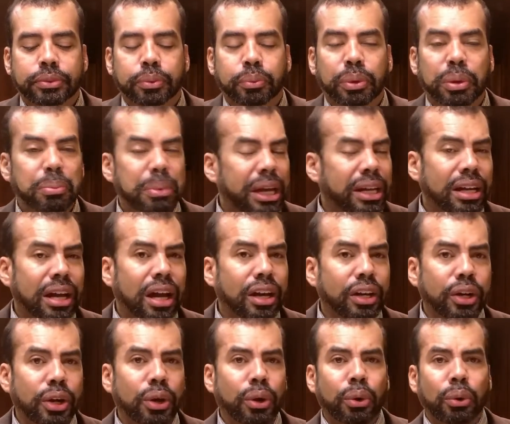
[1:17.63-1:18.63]
We may not
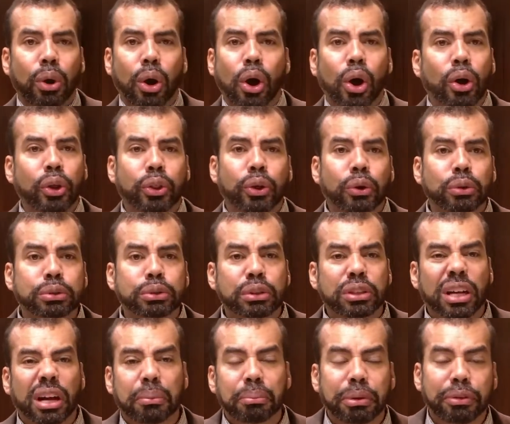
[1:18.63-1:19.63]
know all those who
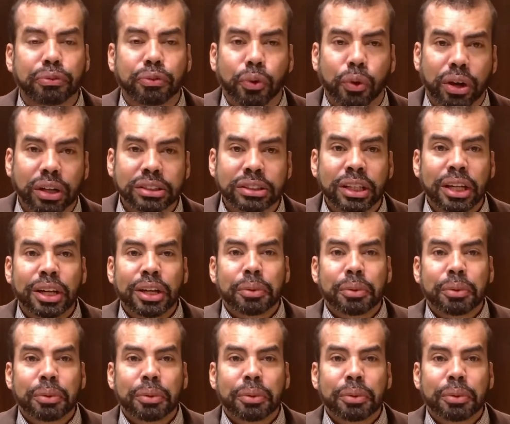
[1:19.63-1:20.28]
come before us.